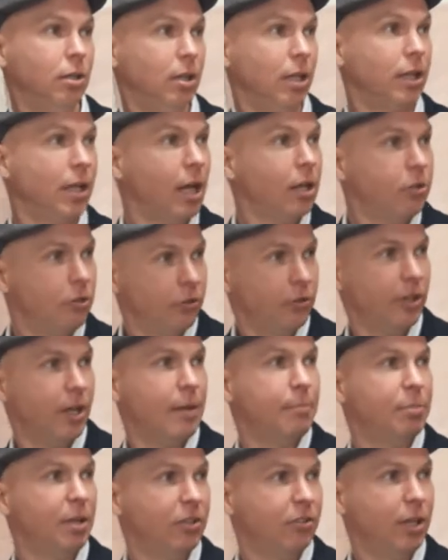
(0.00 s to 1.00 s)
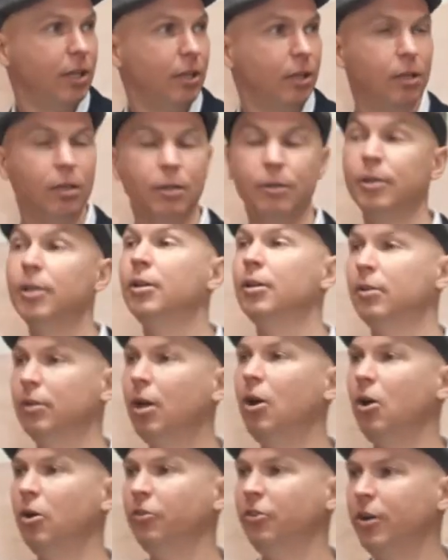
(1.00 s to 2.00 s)
Can't you see I'm busy?
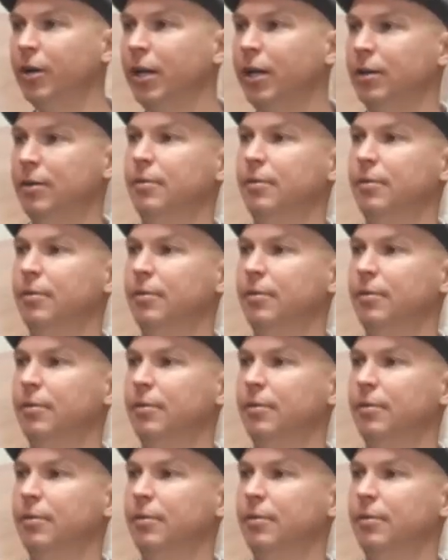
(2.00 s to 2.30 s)
Oh, sorry.